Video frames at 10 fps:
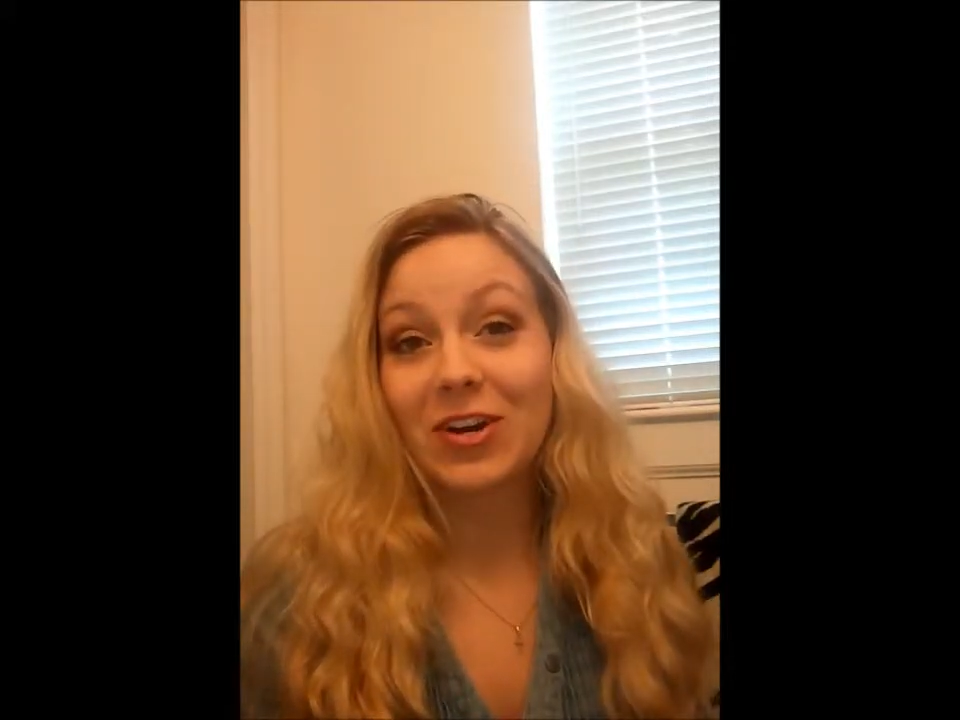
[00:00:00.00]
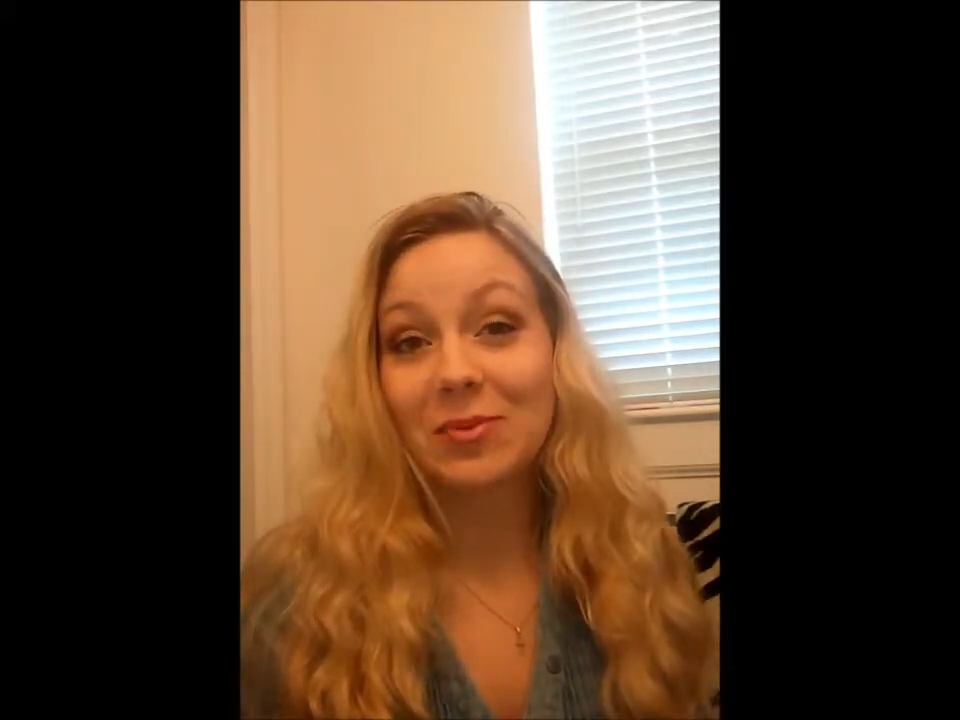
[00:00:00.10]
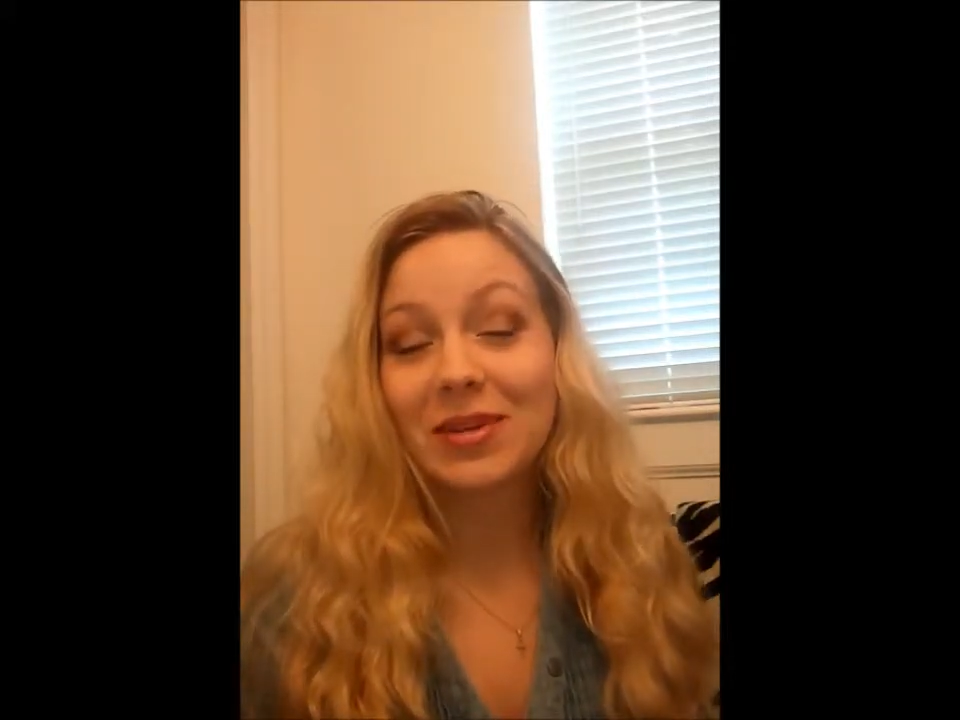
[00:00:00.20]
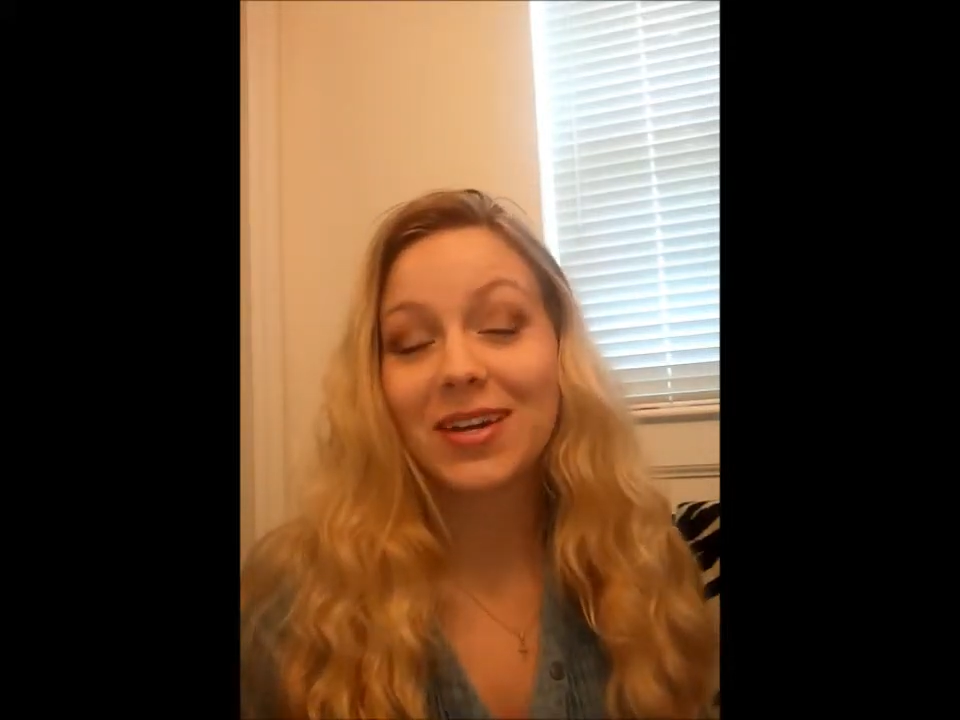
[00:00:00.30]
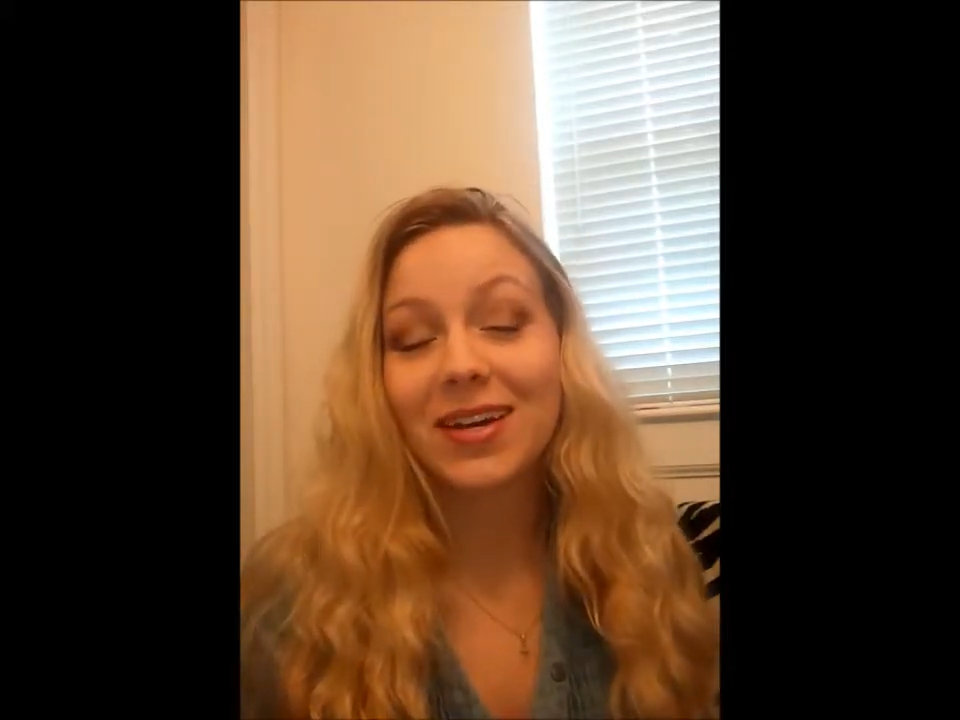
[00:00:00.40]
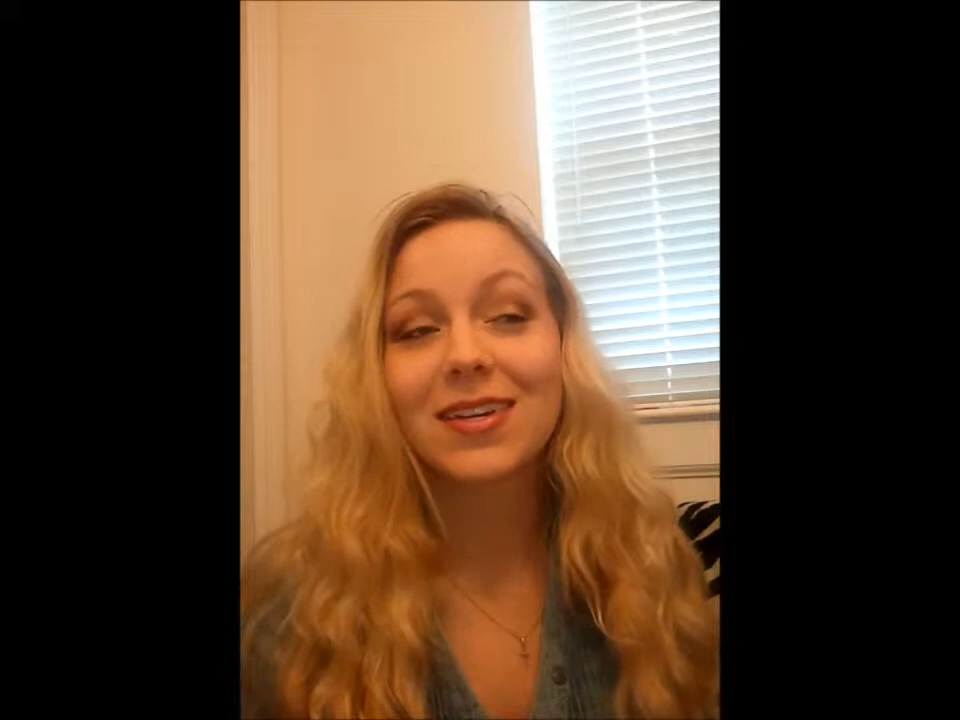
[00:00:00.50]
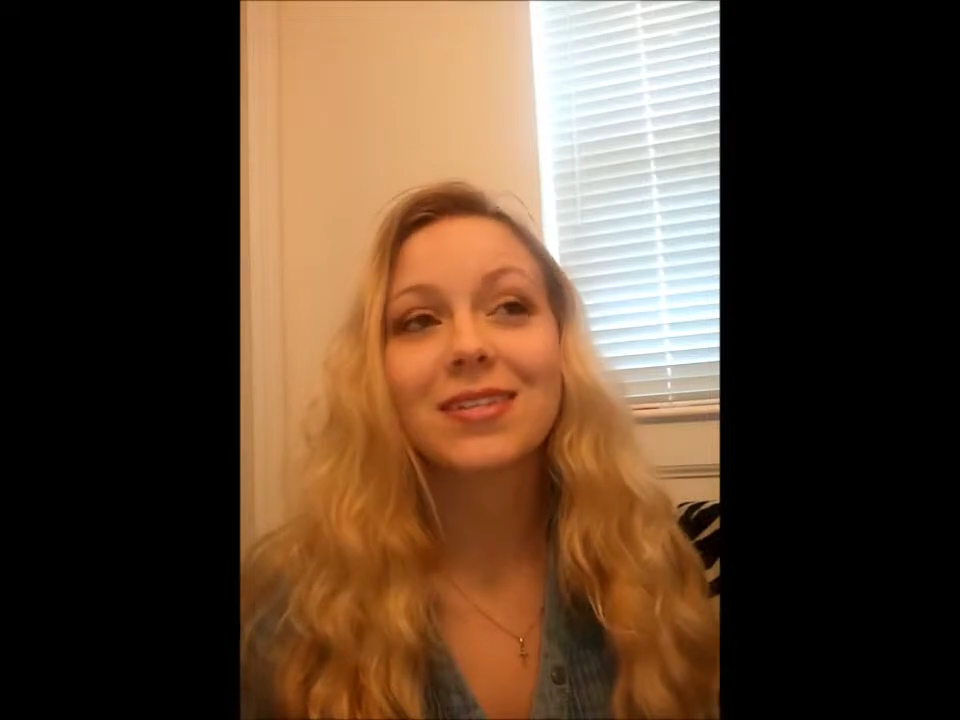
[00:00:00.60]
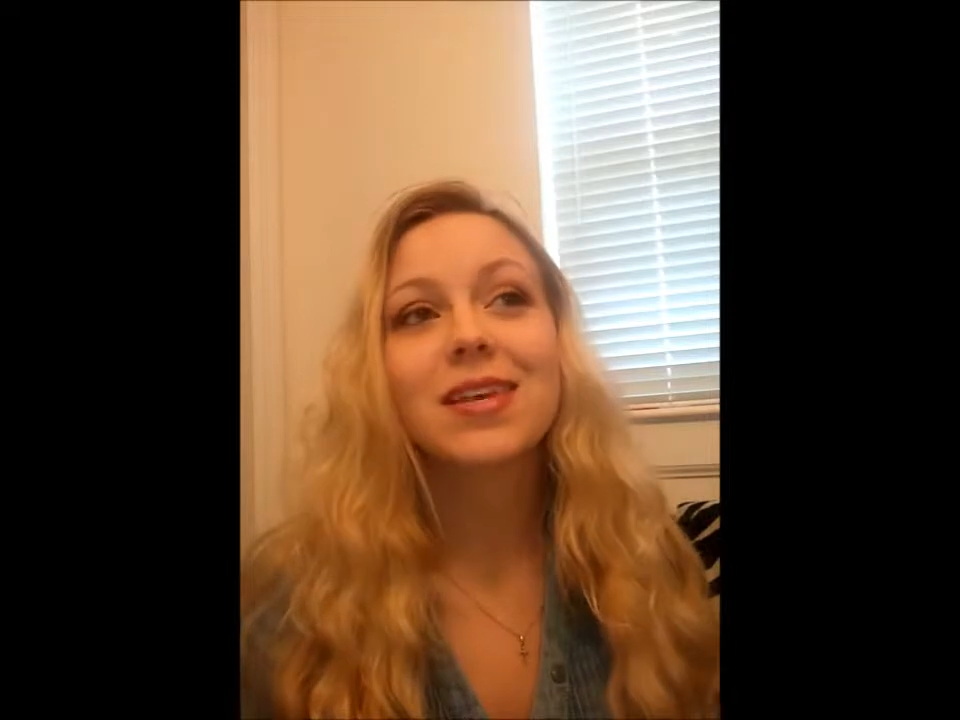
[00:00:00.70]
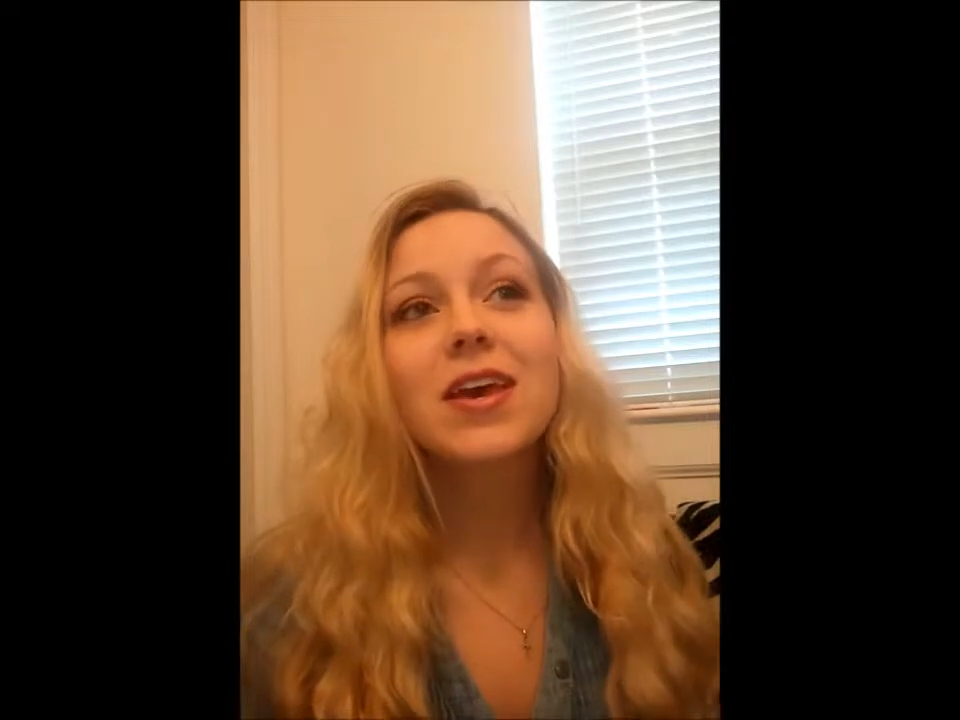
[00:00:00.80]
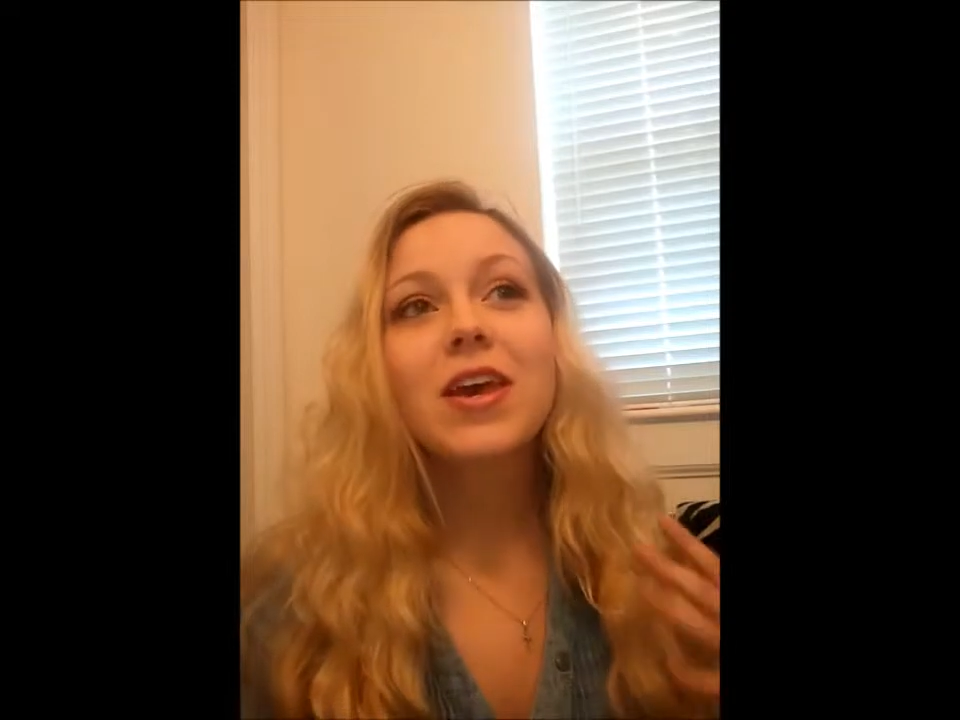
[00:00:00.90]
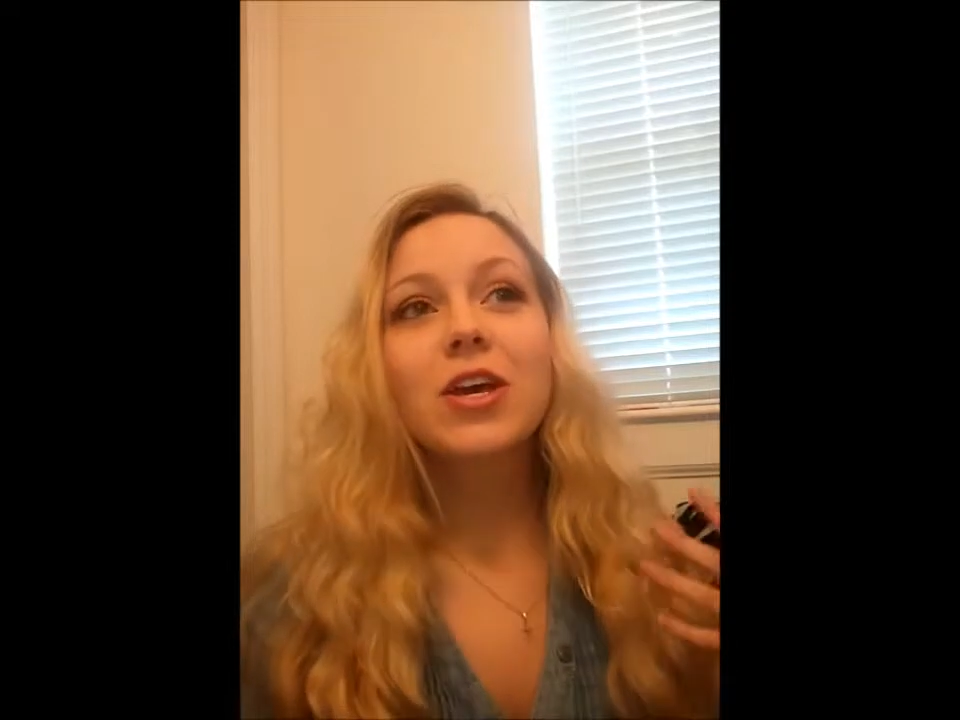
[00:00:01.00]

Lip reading: her because